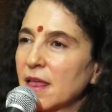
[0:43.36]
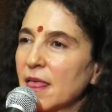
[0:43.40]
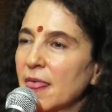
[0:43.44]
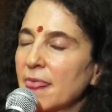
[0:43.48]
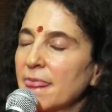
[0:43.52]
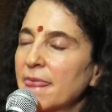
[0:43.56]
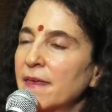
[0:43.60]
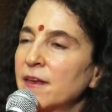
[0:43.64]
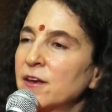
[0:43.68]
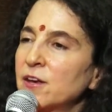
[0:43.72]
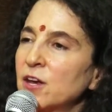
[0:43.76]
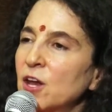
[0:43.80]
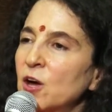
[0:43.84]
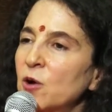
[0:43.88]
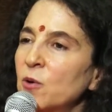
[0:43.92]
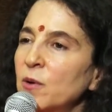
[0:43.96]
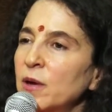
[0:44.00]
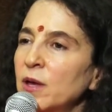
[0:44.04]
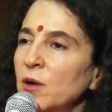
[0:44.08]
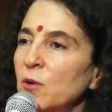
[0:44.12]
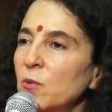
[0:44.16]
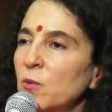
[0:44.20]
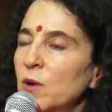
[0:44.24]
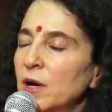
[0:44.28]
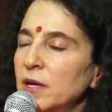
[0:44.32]
then
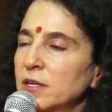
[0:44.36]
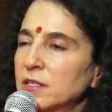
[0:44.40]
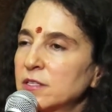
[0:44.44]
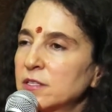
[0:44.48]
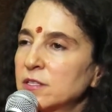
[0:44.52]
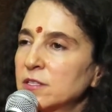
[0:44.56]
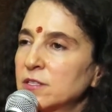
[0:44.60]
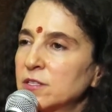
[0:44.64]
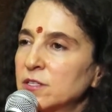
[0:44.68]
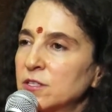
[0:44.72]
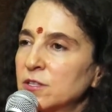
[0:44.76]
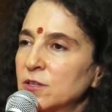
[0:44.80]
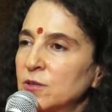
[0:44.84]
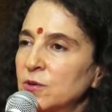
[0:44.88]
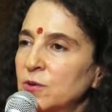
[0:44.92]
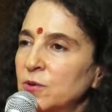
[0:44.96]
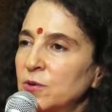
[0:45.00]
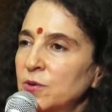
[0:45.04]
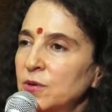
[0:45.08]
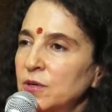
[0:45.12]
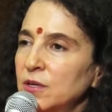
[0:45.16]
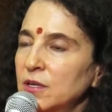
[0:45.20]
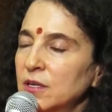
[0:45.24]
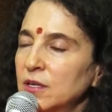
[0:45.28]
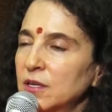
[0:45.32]
knowing what to
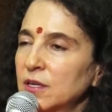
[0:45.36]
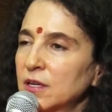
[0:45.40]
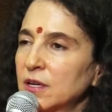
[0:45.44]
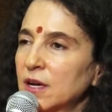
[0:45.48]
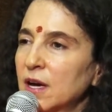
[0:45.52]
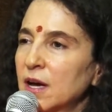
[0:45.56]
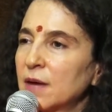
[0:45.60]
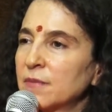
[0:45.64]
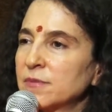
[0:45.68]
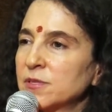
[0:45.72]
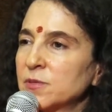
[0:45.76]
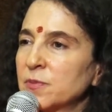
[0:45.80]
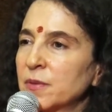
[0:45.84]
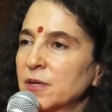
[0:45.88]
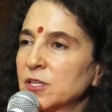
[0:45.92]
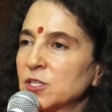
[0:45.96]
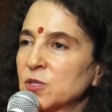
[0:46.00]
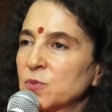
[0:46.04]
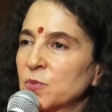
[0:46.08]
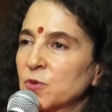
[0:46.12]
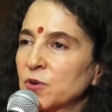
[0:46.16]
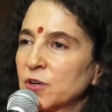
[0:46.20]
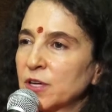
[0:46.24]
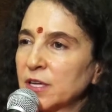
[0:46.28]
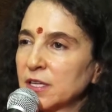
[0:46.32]
do comes
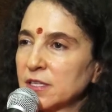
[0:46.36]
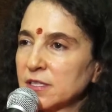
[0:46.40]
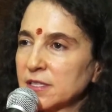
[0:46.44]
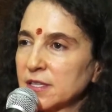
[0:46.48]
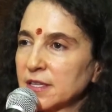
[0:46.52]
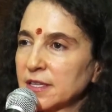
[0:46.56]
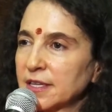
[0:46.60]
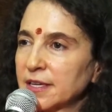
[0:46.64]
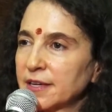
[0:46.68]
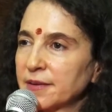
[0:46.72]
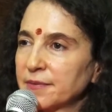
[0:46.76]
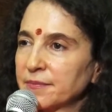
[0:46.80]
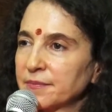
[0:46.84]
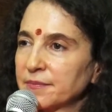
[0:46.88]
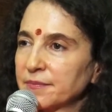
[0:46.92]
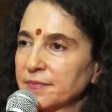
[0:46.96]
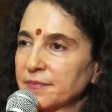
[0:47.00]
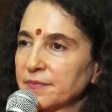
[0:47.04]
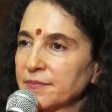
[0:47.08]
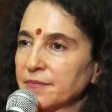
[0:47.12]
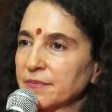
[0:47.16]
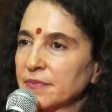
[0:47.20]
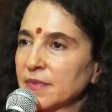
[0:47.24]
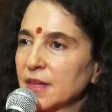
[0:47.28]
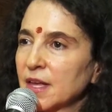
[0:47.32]
much more easily.
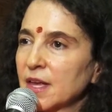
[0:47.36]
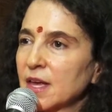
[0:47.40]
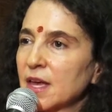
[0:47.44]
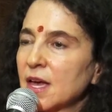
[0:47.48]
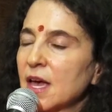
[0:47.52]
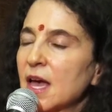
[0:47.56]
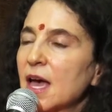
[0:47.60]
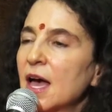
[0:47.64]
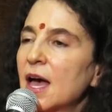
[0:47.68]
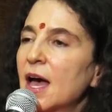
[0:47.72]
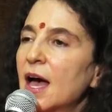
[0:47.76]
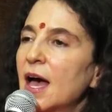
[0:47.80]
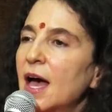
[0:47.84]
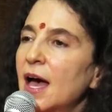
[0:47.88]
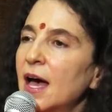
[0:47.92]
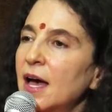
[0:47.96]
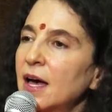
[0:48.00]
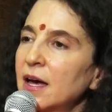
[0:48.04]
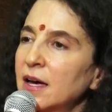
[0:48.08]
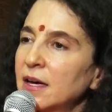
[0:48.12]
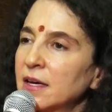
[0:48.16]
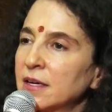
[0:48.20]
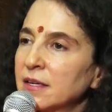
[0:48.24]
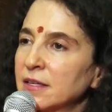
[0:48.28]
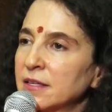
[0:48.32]

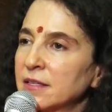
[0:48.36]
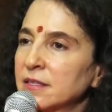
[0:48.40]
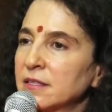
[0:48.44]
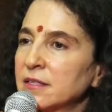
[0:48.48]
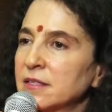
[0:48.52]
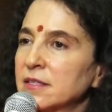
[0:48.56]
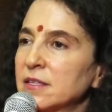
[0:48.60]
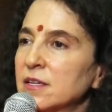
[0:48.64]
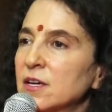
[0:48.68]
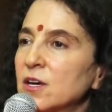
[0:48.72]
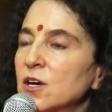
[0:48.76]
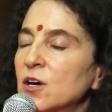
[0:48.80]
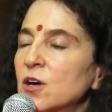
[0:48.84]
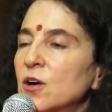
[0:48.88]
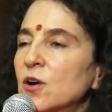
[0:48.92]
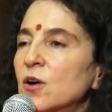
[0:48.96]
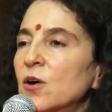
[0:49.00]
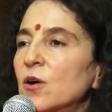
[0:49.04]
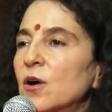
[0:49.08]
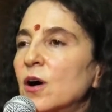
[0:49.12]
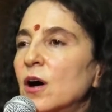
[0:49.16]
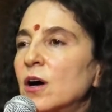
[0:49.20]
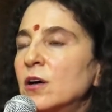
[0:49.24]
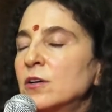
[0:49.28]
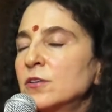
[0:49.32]
And
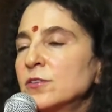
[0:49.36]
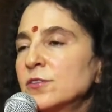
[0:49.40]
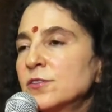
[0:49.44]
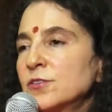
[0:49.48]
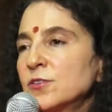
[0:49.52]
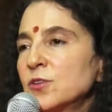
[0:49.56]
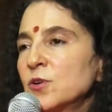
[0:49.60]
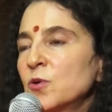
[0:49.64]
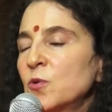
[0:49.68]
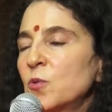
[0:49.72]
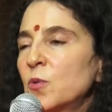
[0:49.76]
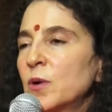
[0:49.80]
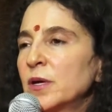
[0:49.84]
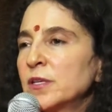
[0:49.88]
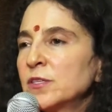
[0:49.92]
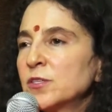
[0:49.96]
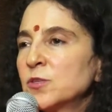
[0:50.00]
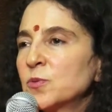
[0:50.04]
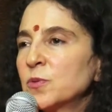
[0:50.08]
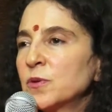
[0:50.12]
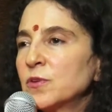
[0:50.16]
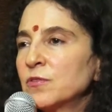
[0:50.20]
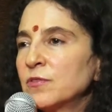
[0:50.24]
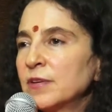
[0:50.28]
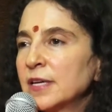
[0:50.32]
also,
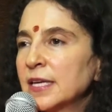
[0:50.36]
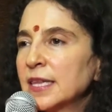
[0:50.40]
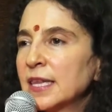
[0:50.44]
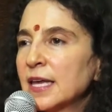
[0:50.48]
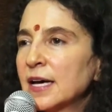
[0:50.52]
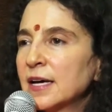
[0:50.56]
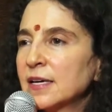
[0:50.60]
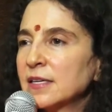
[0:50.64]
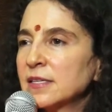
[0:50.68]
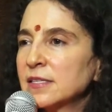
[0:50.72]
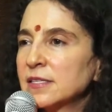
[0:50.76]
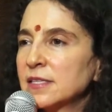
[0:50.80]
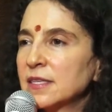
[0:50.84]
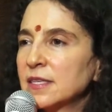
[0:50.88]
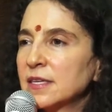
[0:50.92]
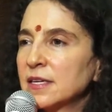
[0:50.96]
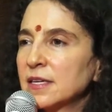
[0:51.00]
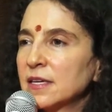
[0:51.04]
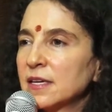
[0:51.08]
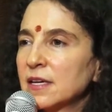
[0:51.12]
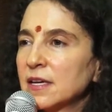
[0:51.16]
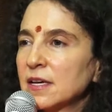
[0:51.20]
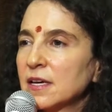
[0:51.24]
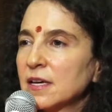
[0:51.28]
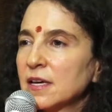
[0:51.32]
once we realize
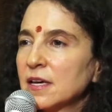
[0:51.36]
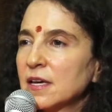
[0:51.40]
that